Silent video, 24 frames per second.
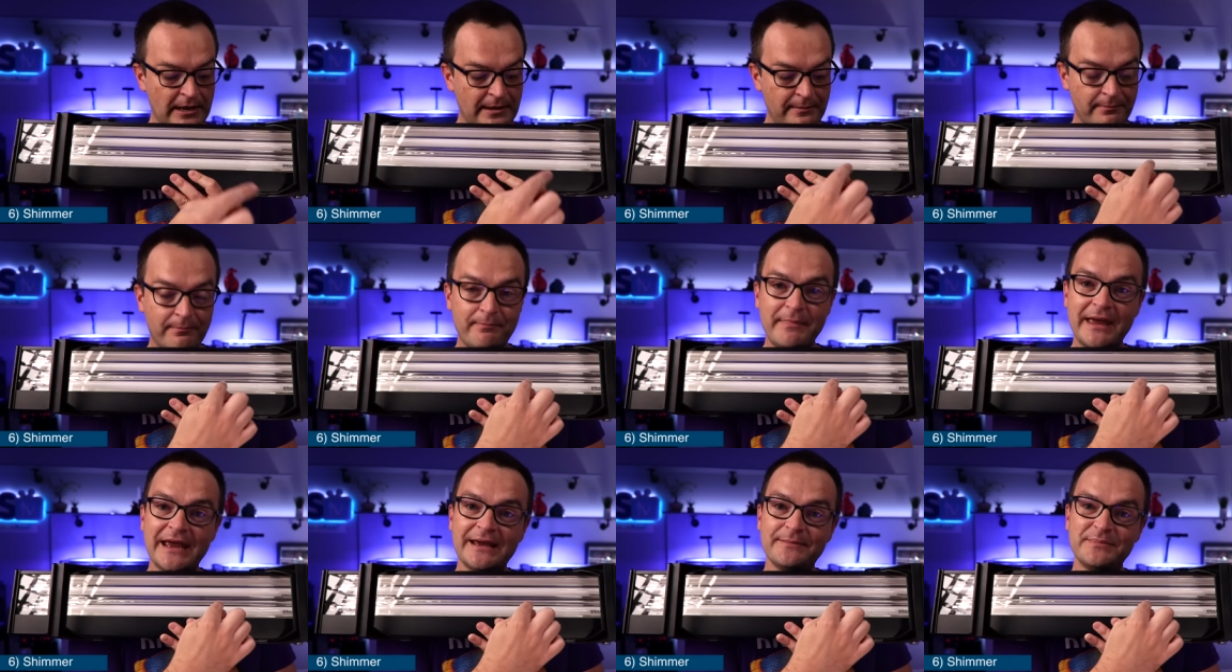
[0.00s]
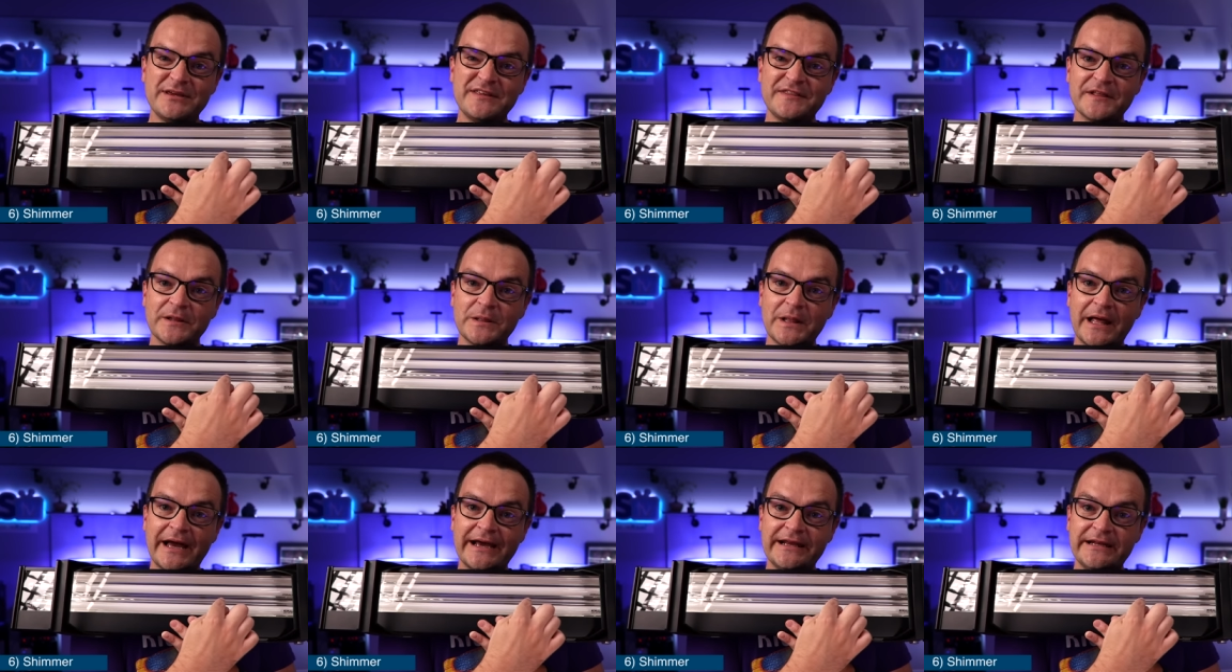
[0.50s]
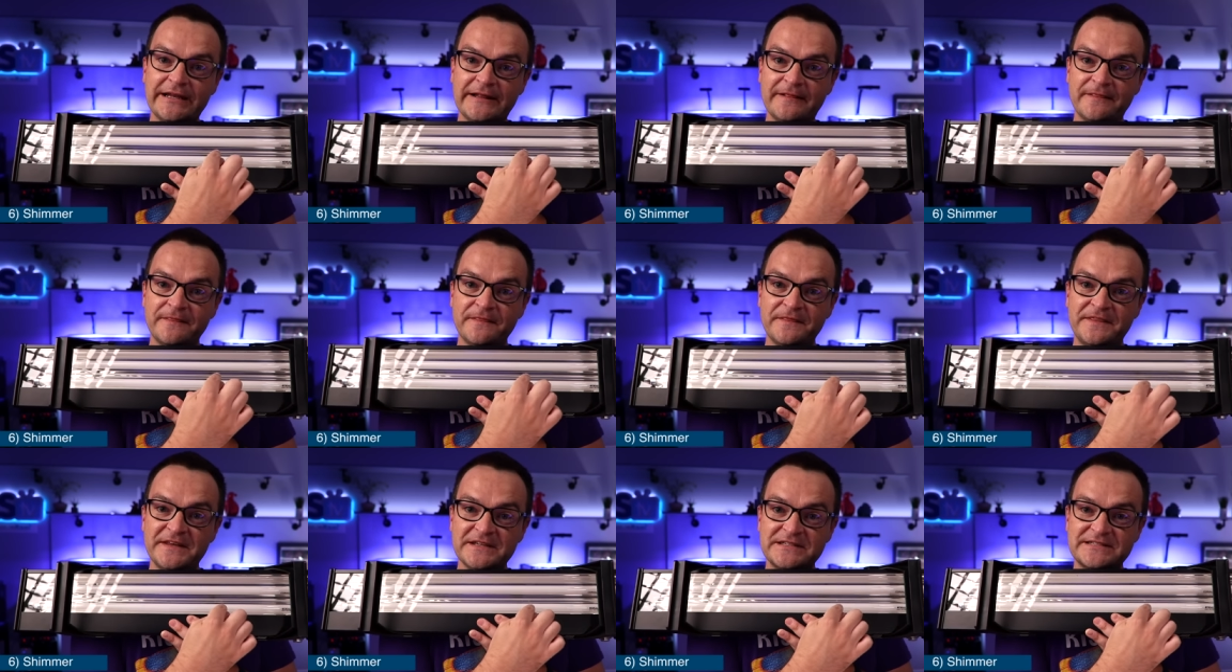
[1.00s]
maybe the light
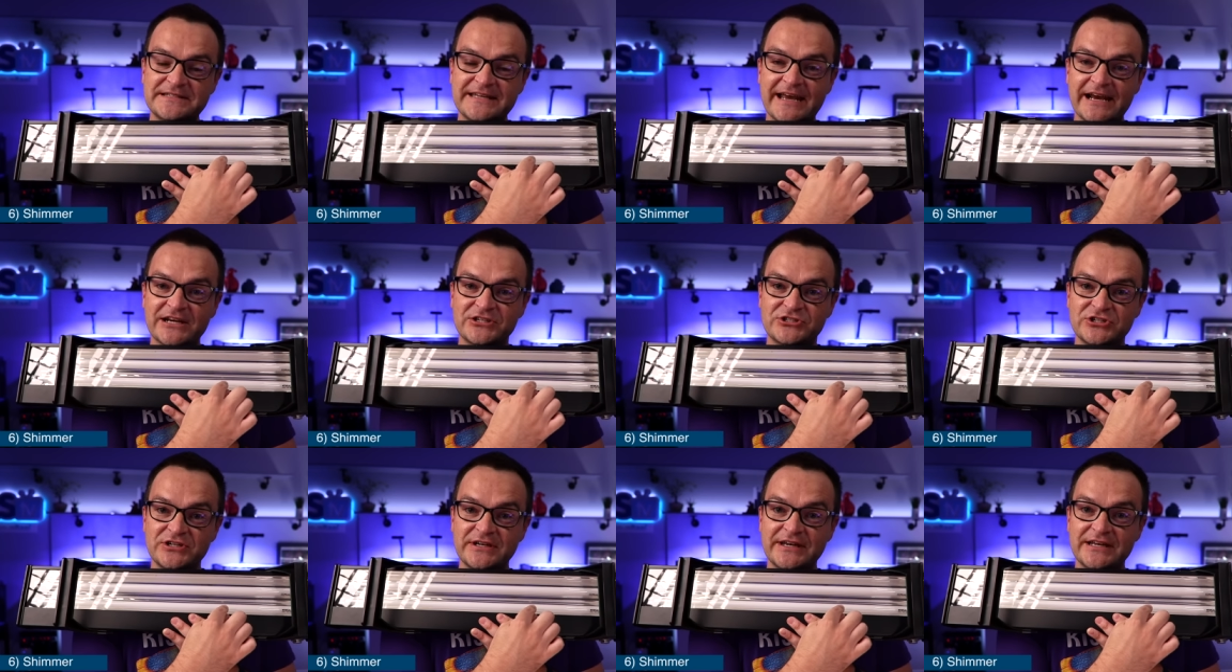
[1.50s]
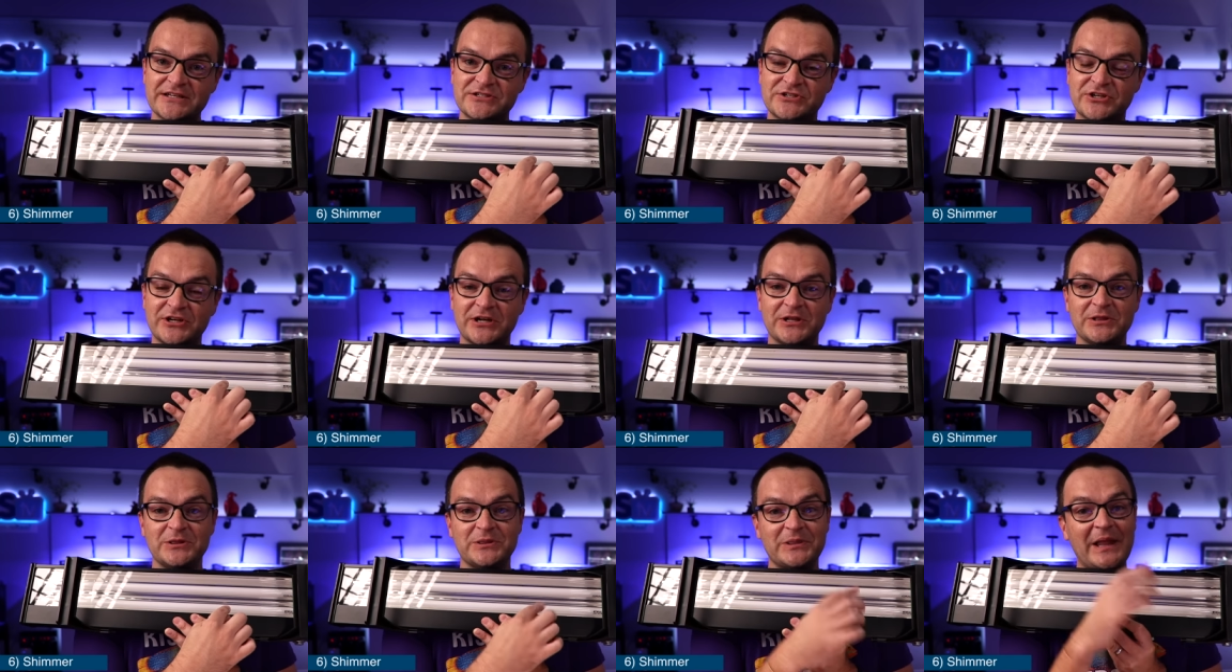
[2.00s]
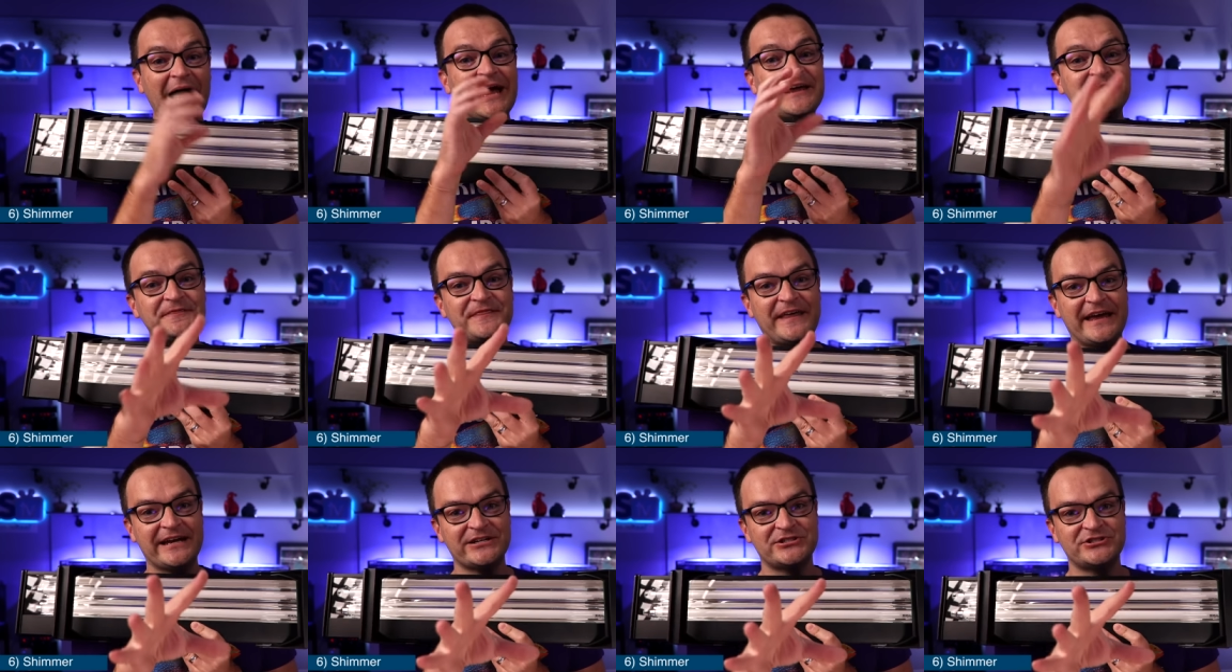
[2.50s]
in this section is going to
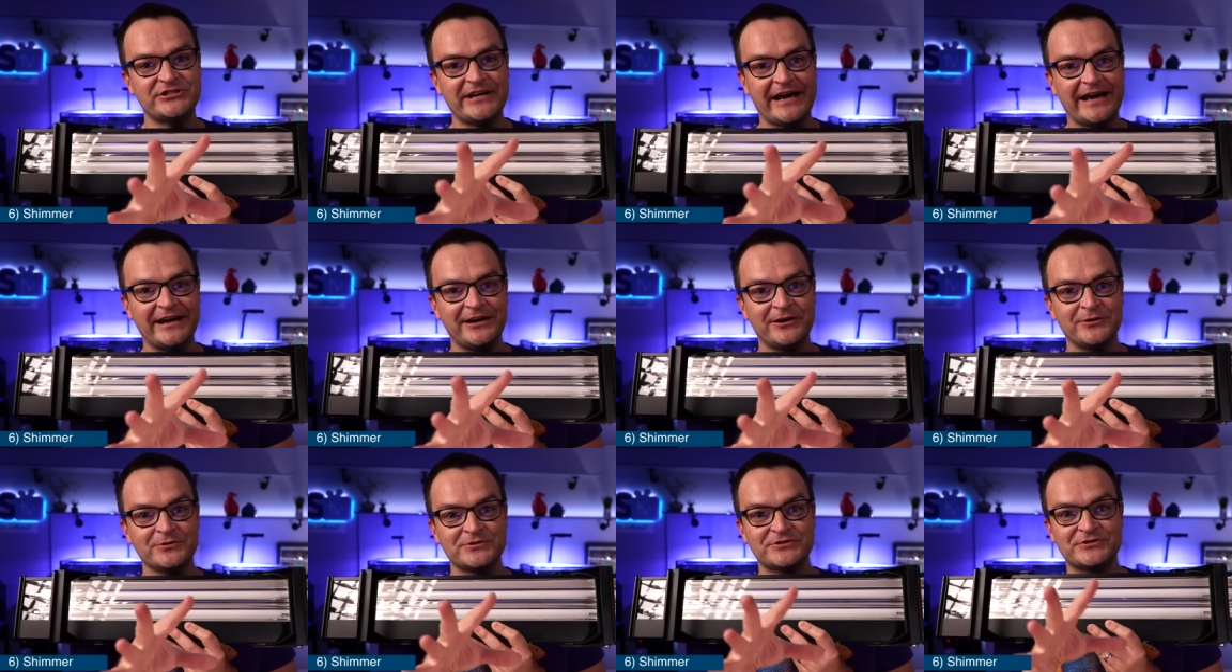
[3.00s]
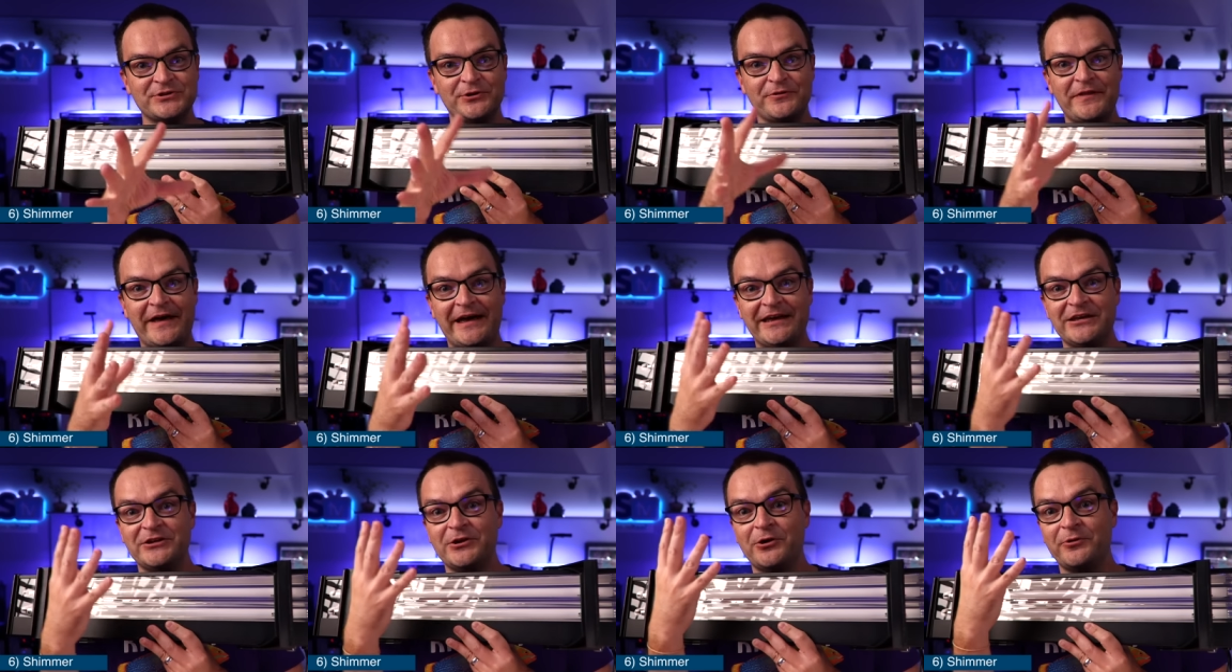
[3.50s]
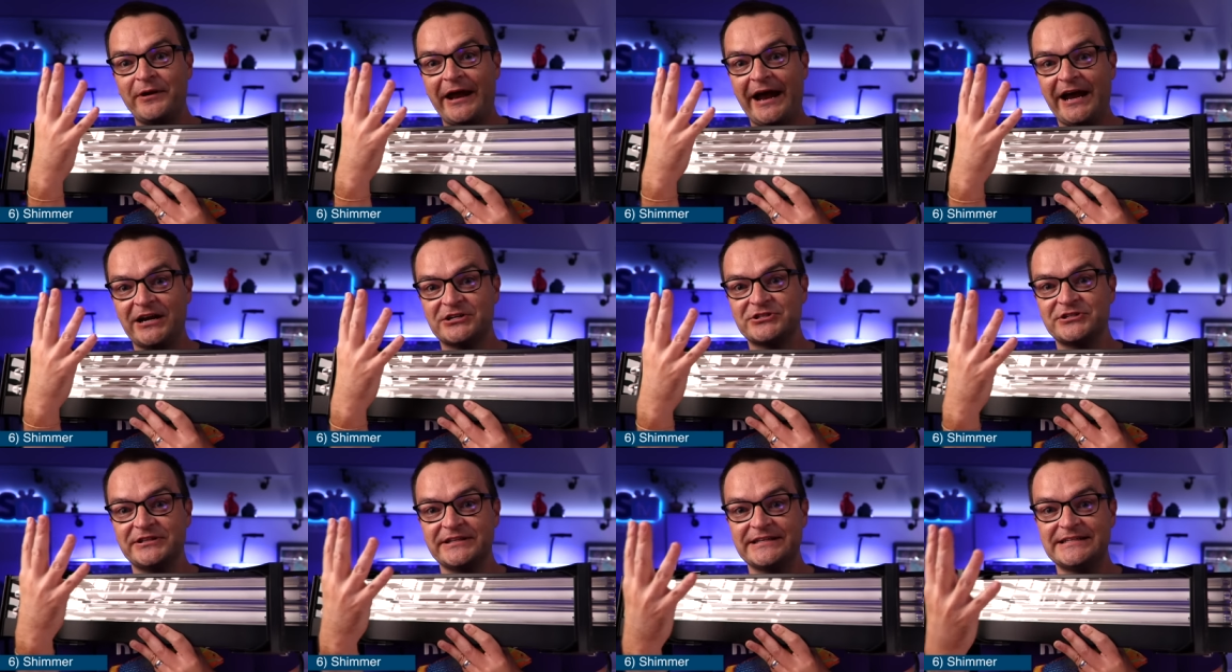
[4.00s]
light that shadow so that you don't
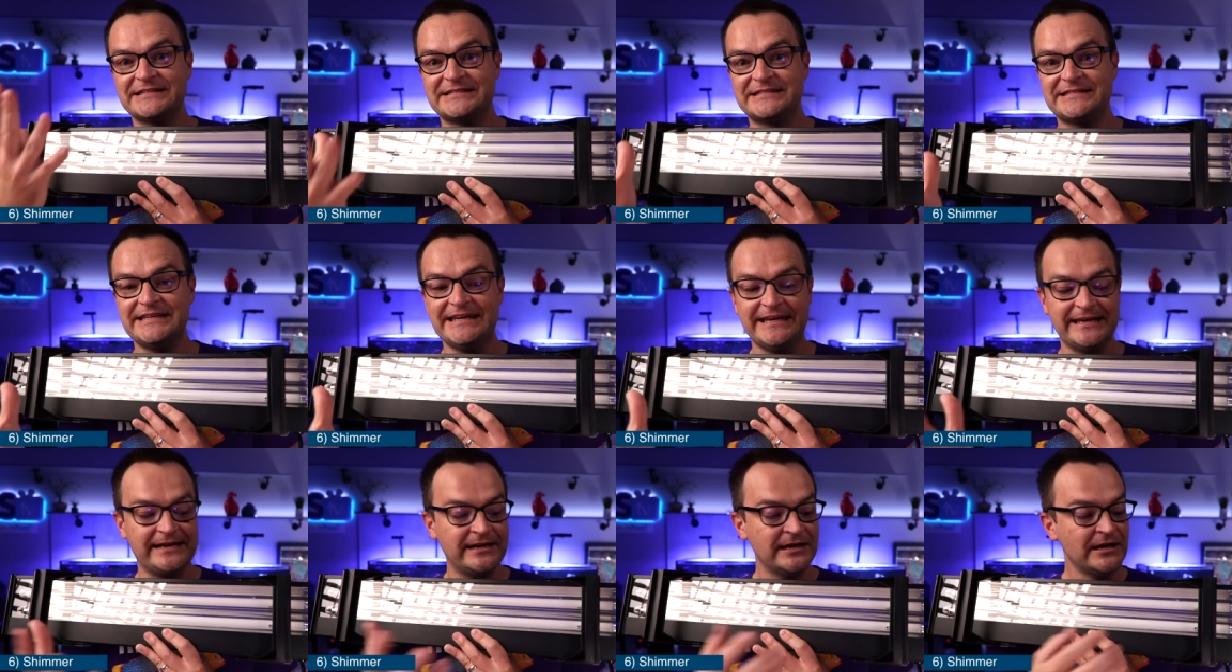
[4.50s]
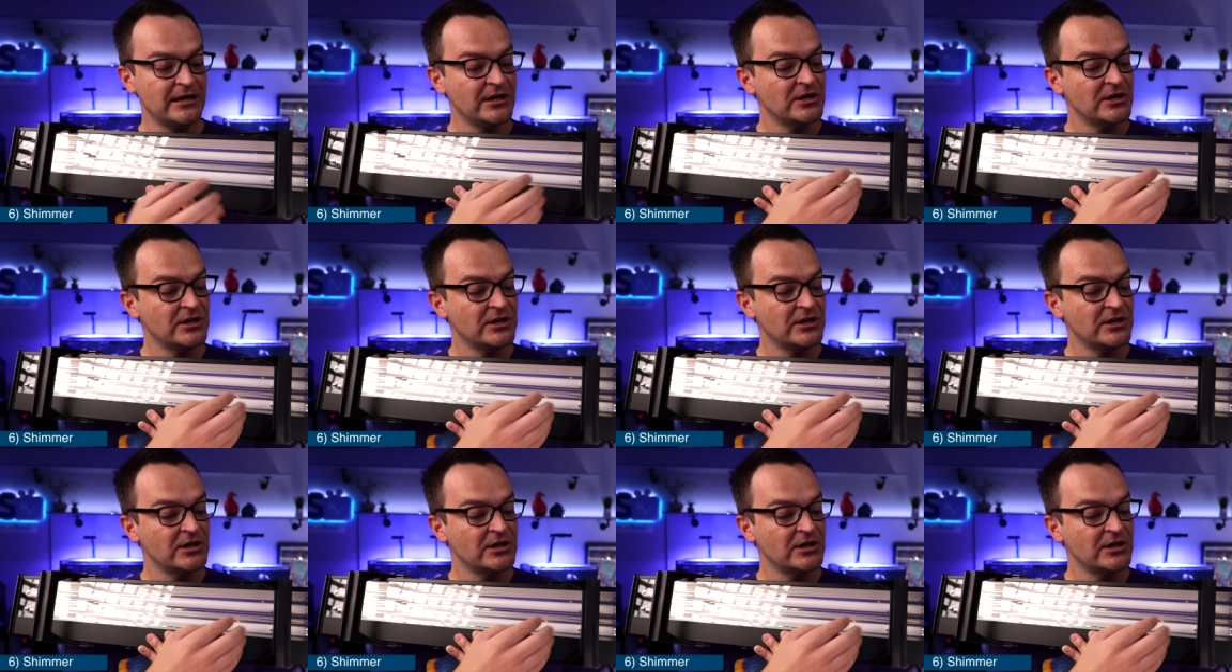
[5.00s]
actually see it.